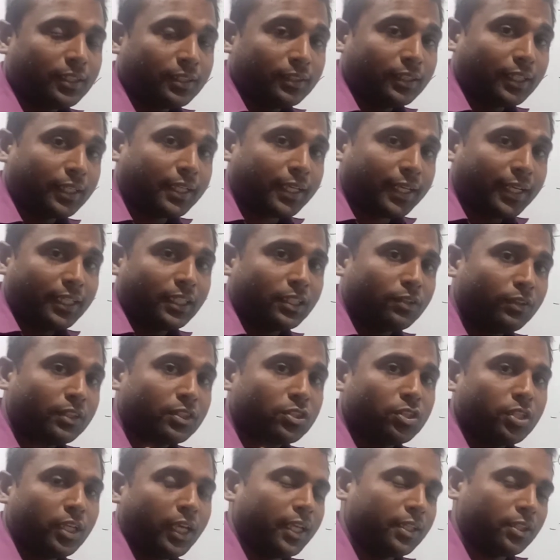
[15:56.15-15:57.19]
The current
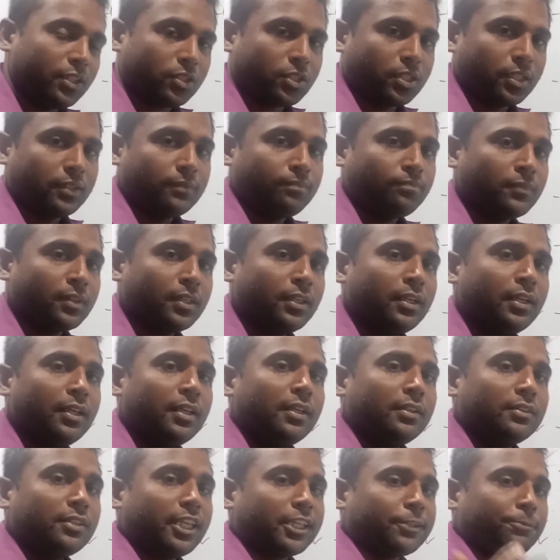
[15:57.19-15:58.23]
will change.
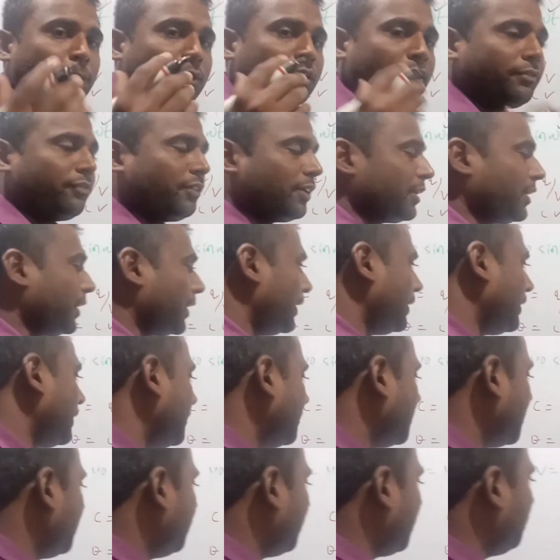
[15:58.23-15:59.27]
So expression for current
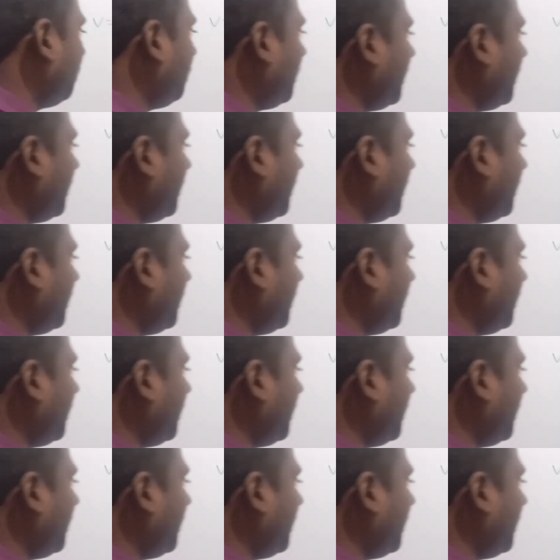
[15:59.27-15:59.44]
is given